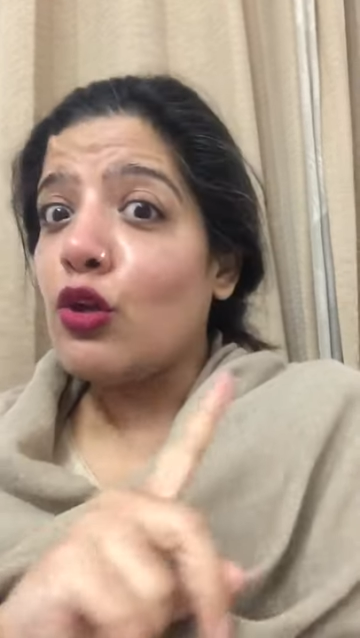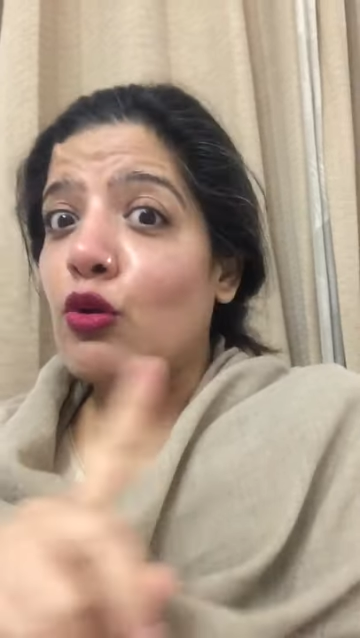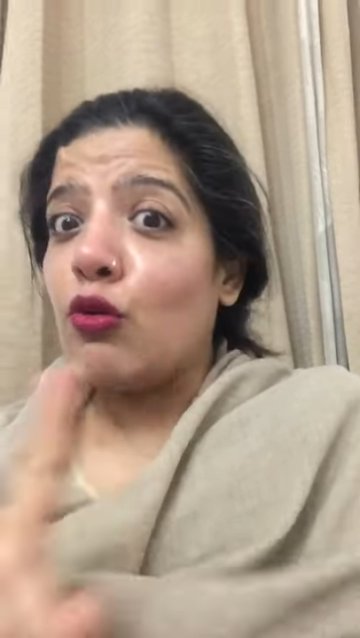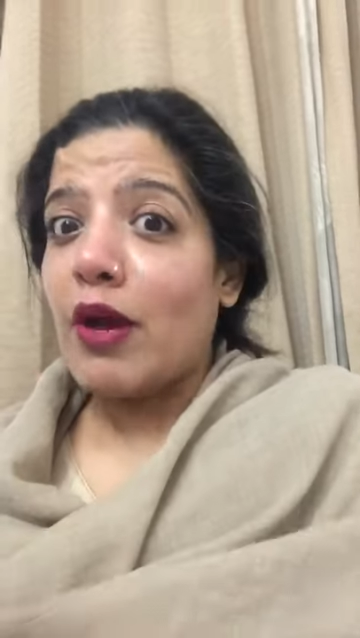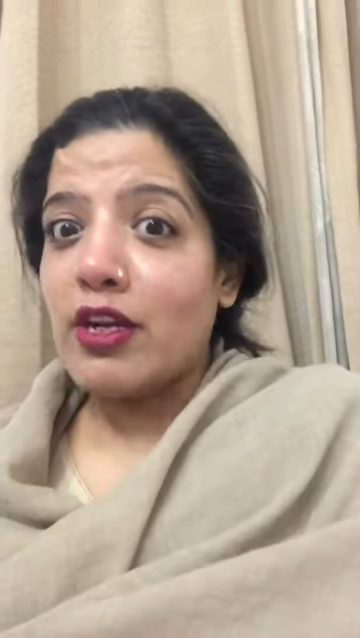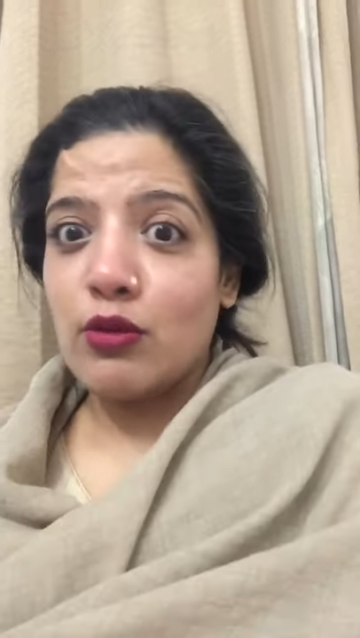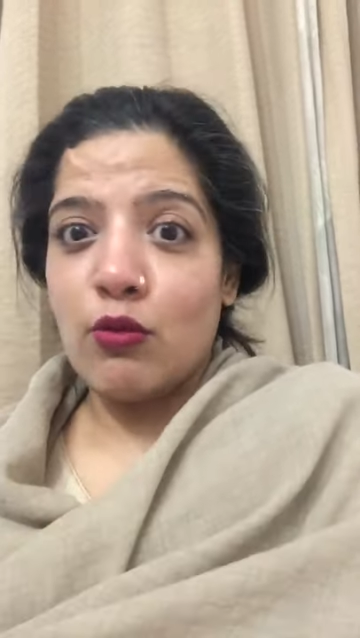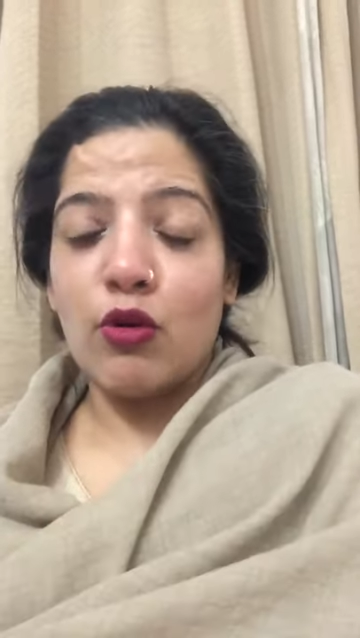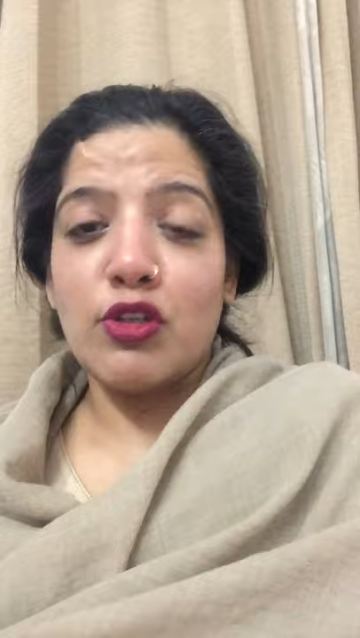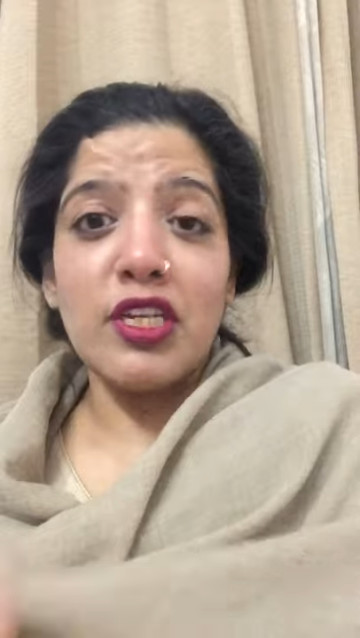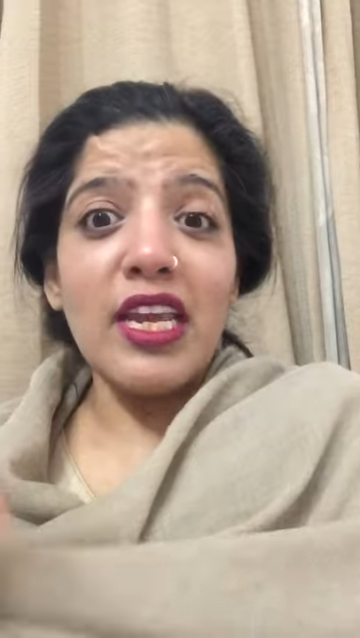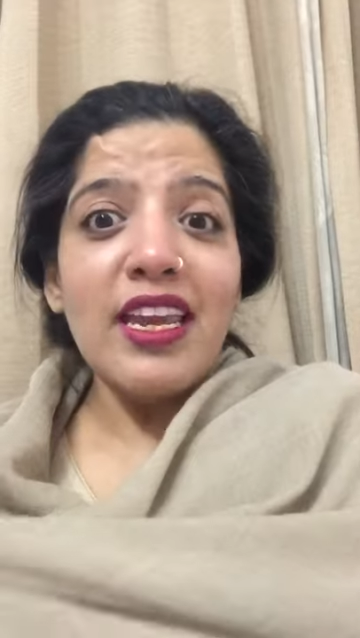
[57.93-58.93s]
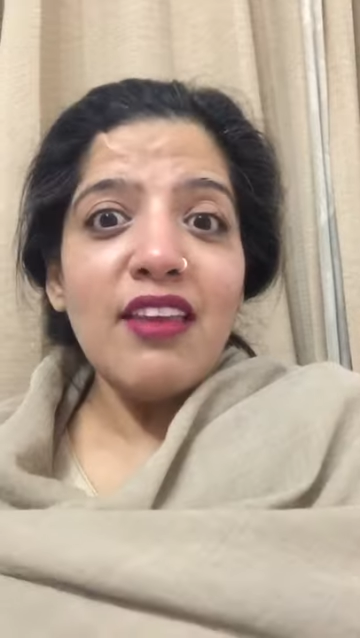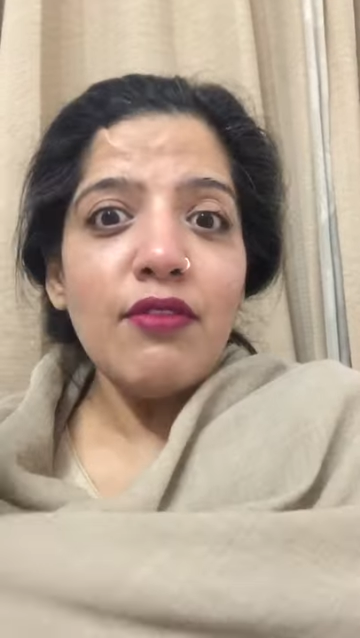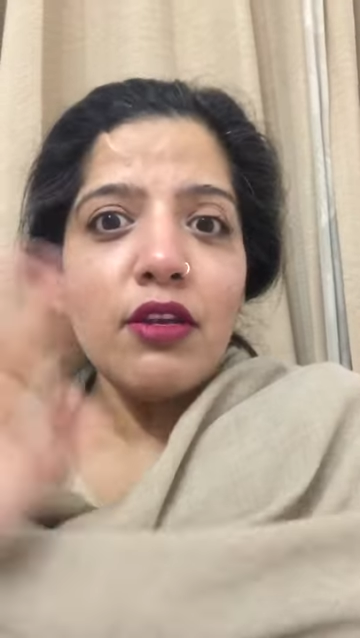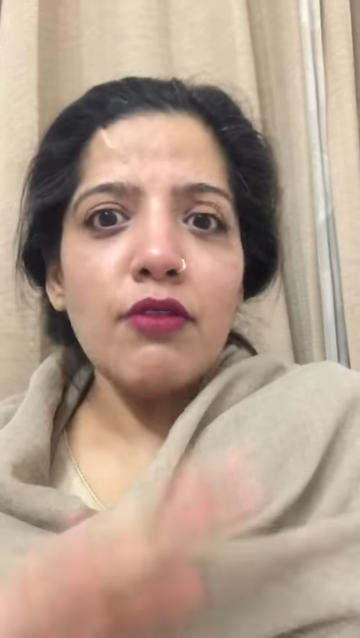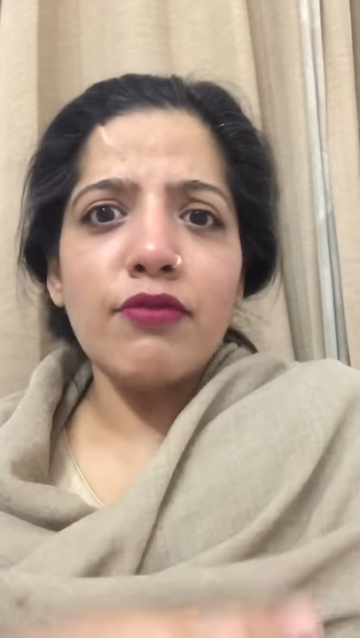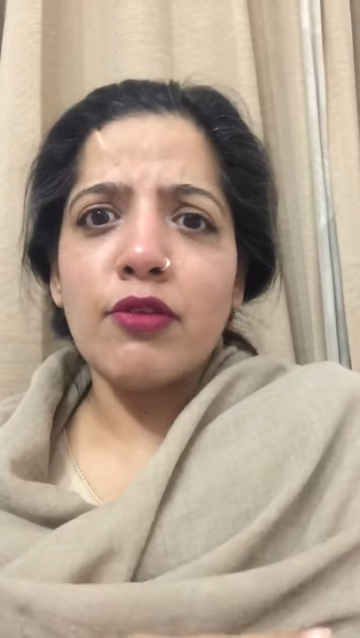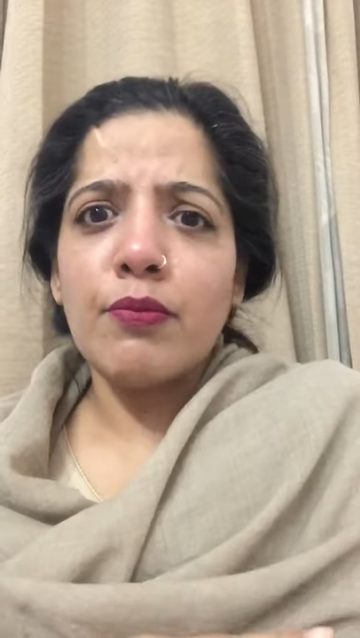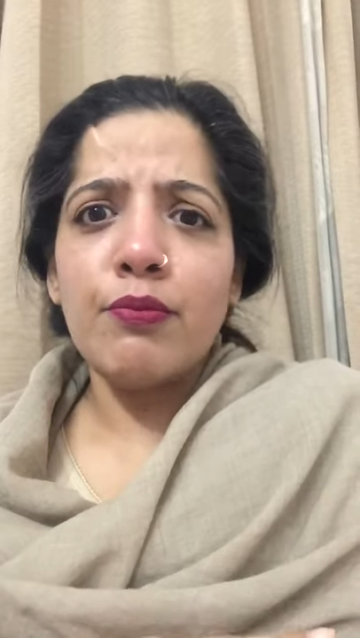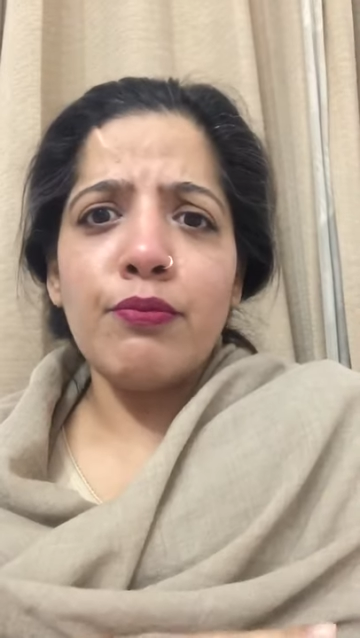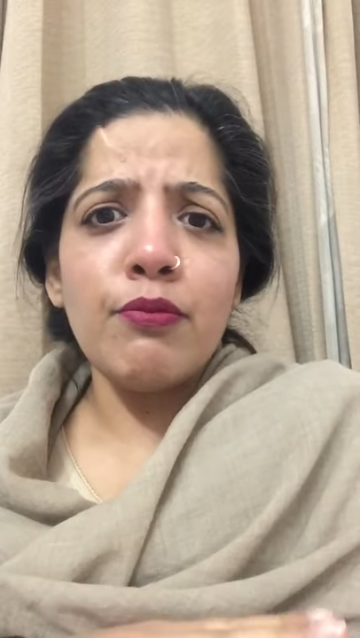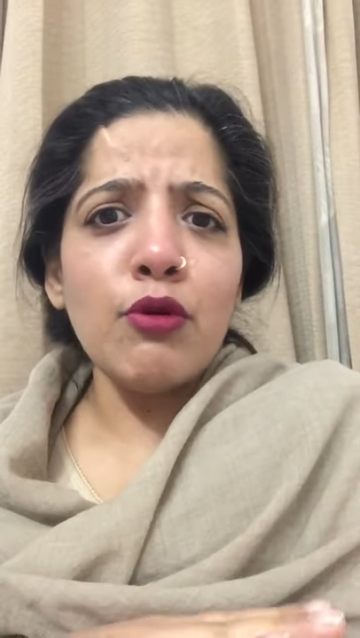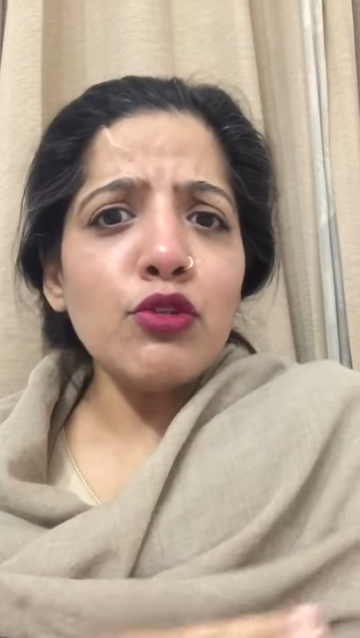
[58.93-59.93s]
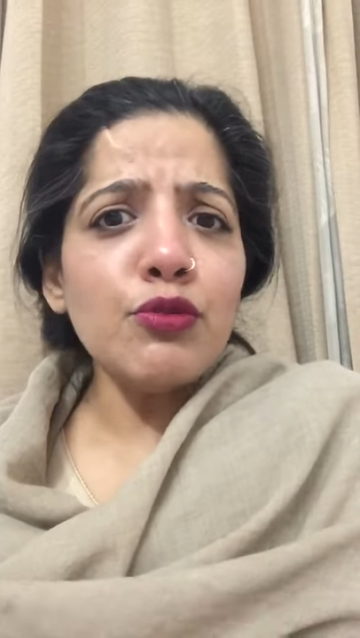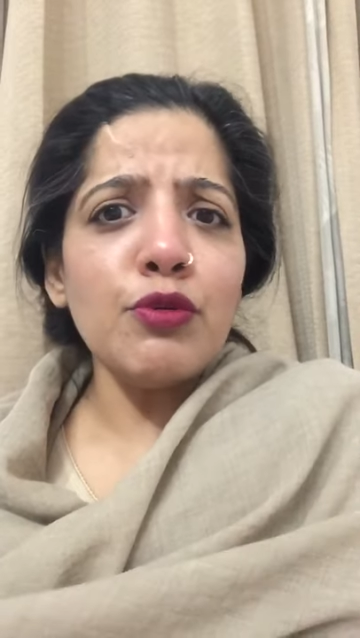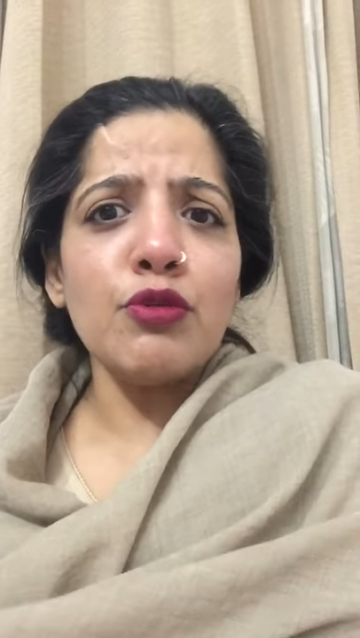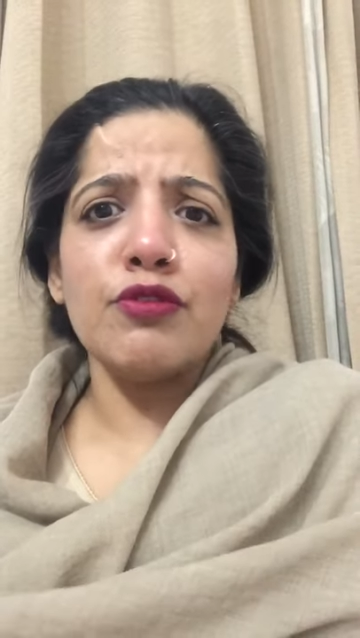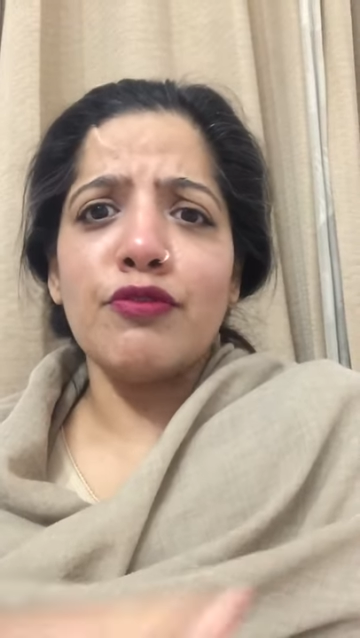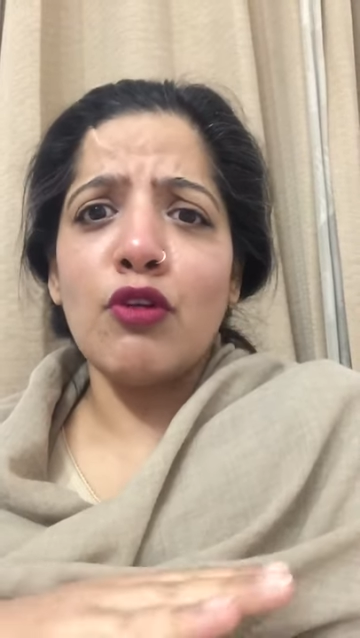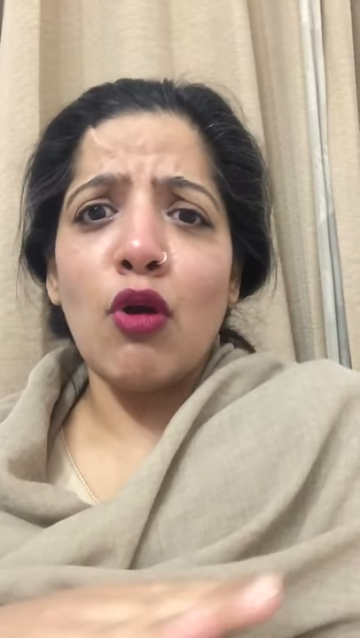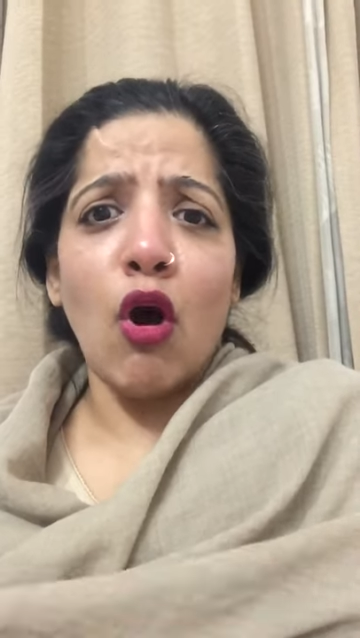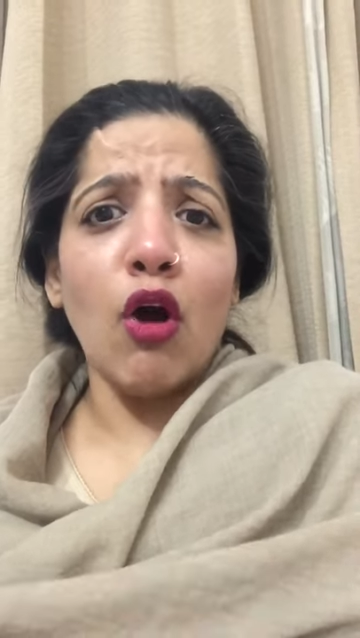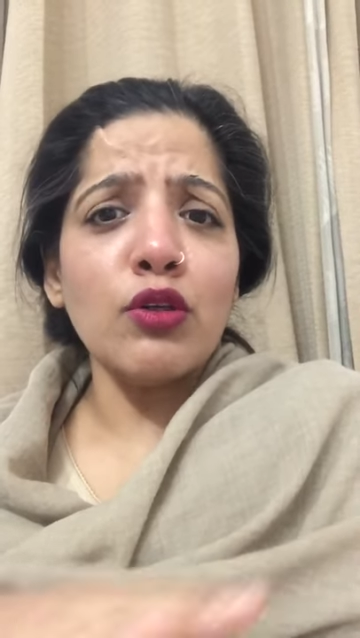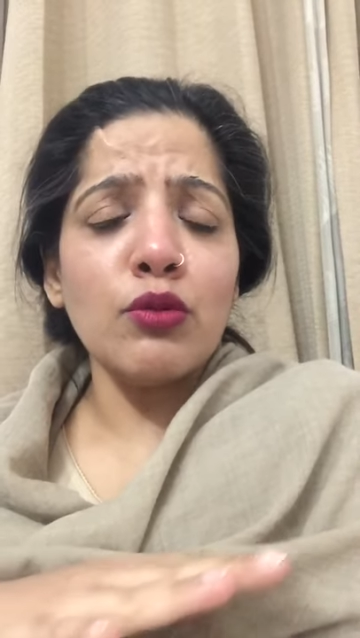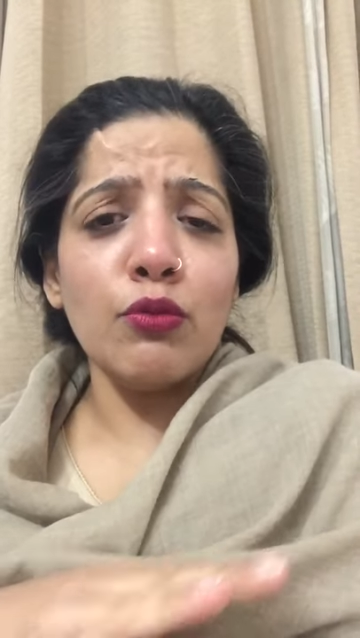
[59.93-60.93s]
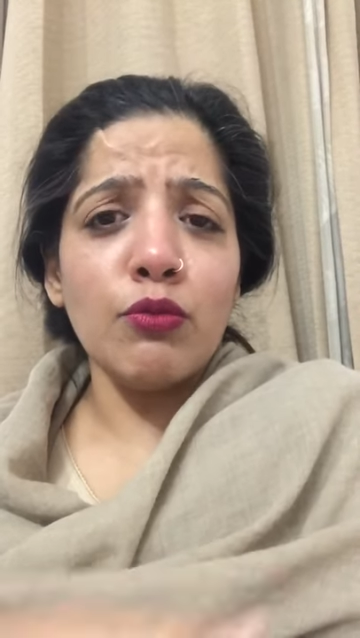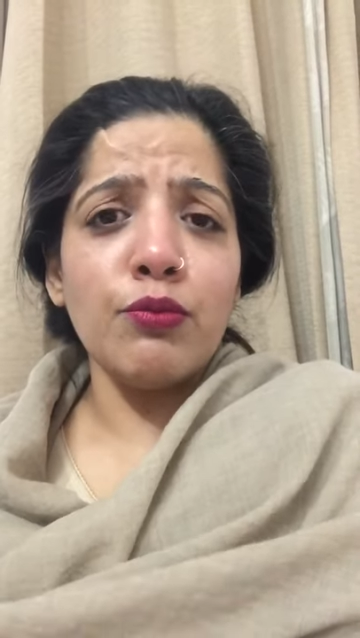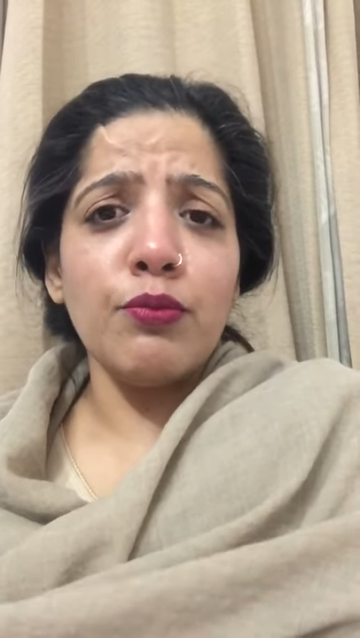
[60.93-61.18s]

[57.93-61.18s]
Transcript: No matter what, even if the most beautiful, hot